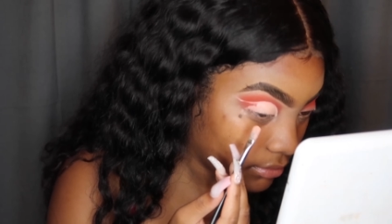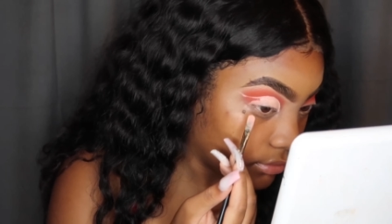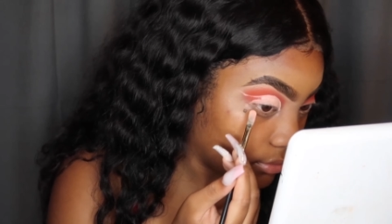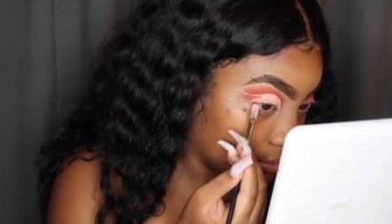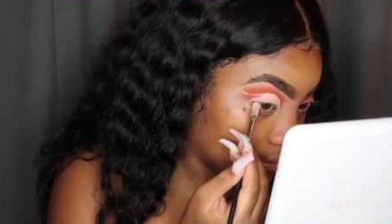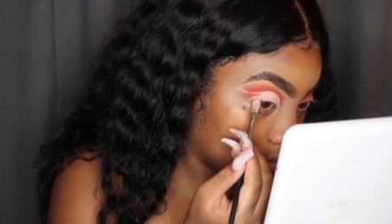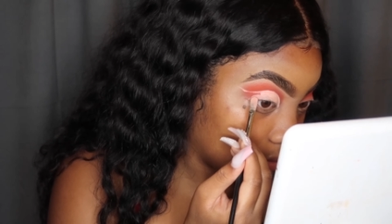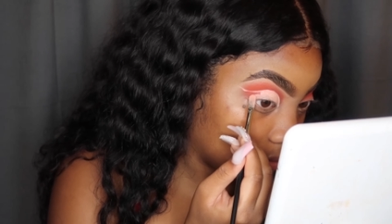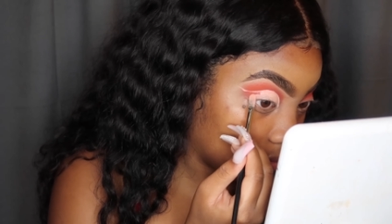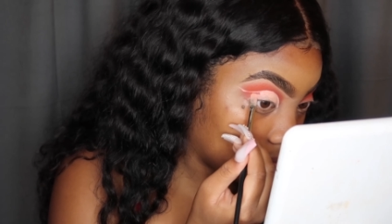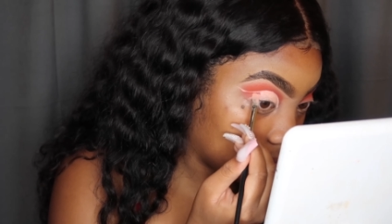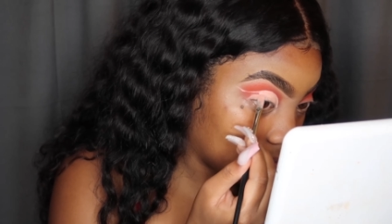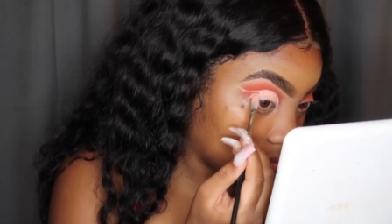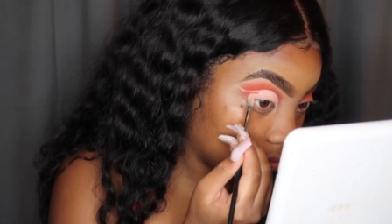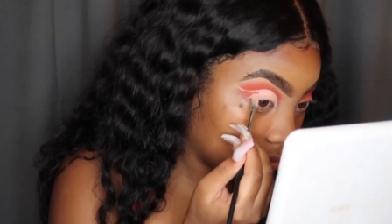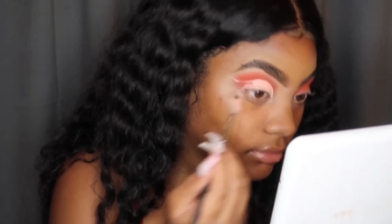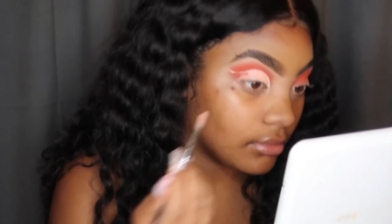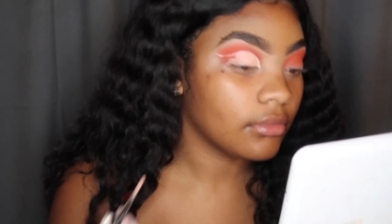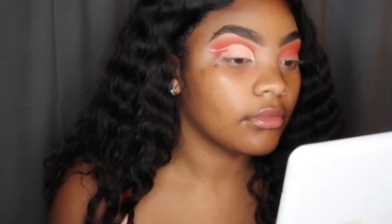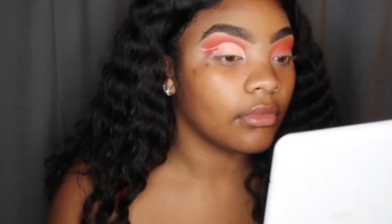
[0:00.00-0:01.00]

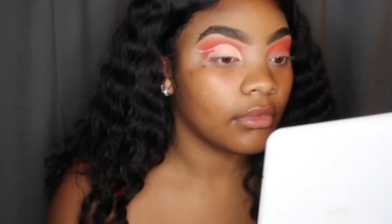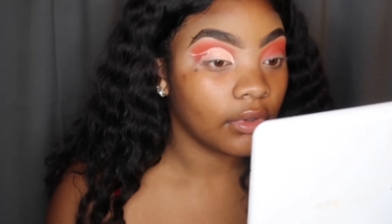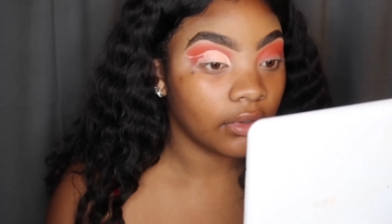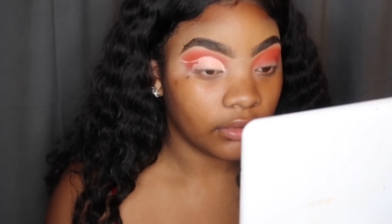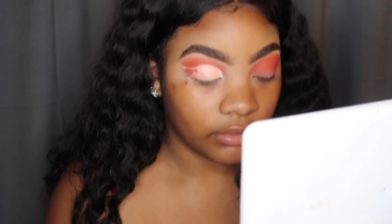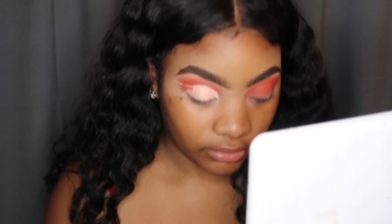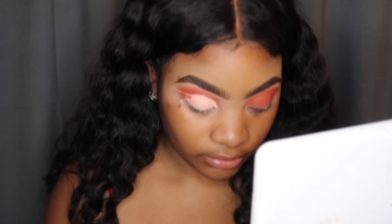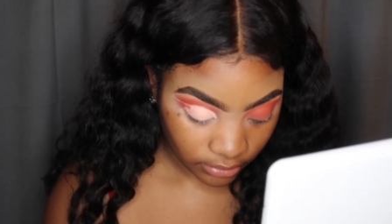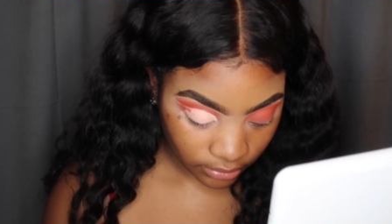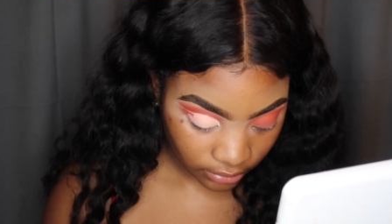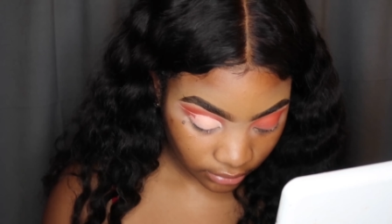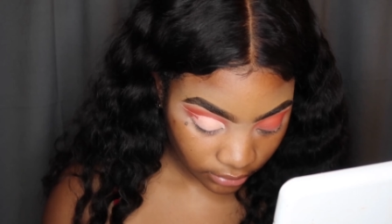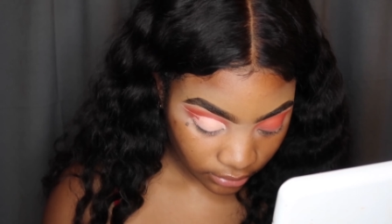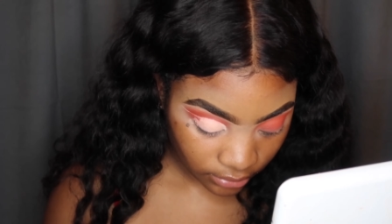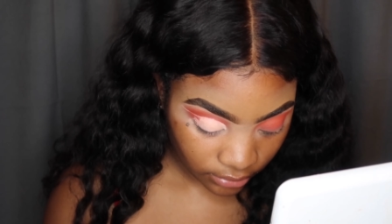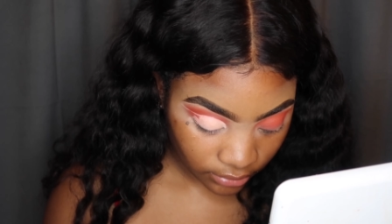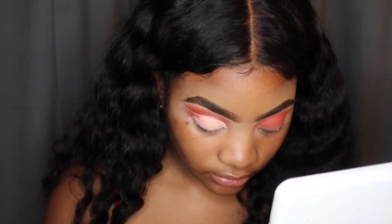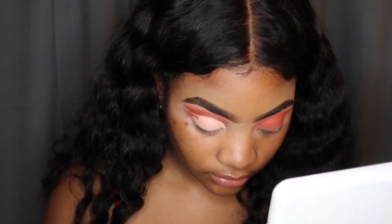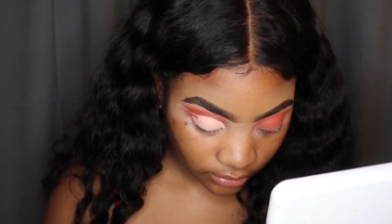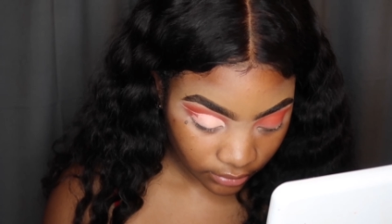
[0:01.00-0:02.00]
technique, and
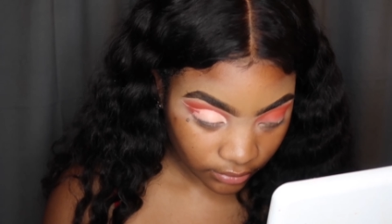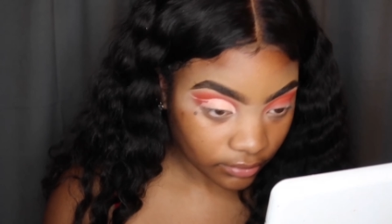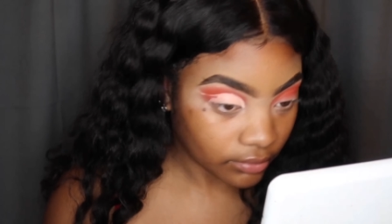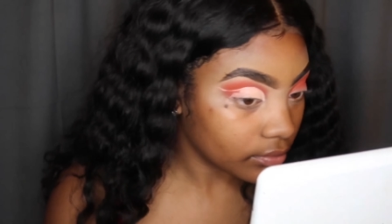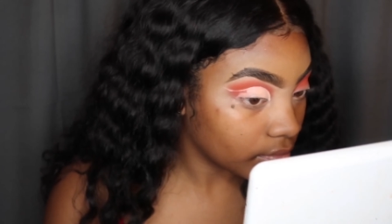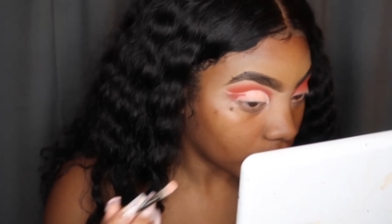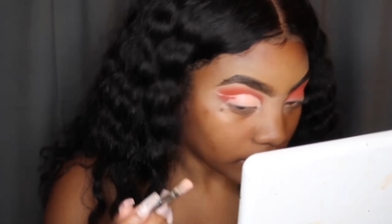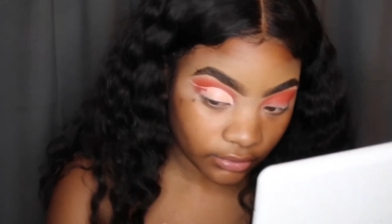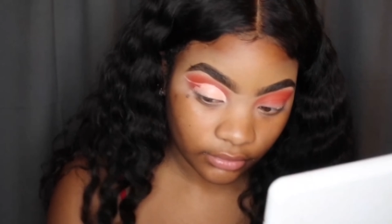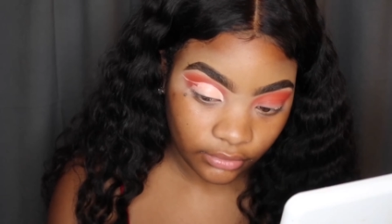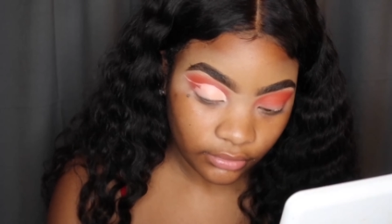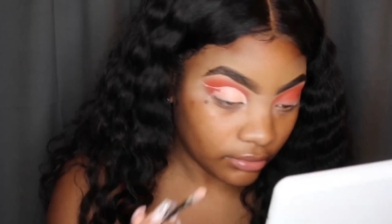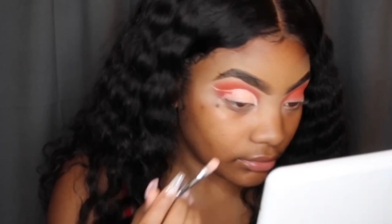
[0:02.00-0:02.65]
I would give